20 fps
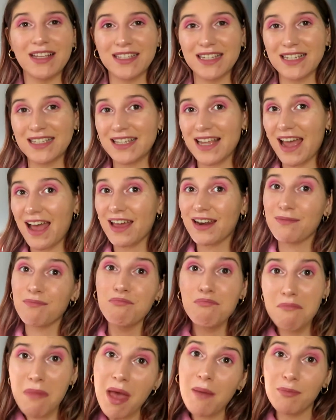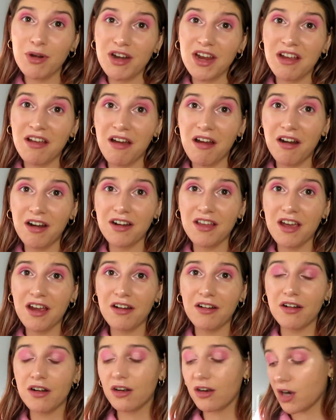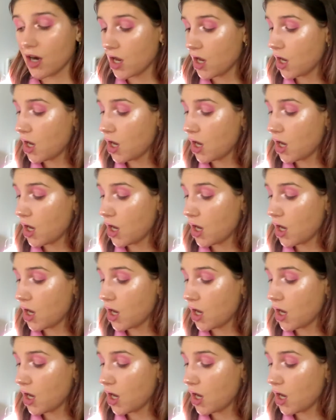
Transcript: it said memory card error.